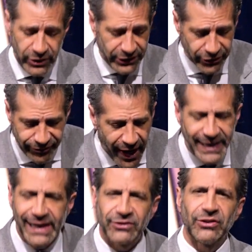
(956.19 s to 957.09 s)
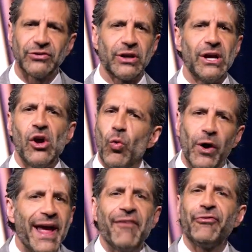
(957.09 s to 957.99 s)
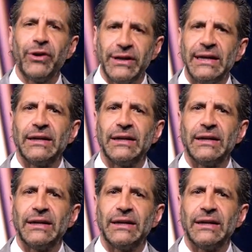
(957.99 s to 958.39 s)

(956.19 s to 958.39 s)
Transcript: in your finances, whatever it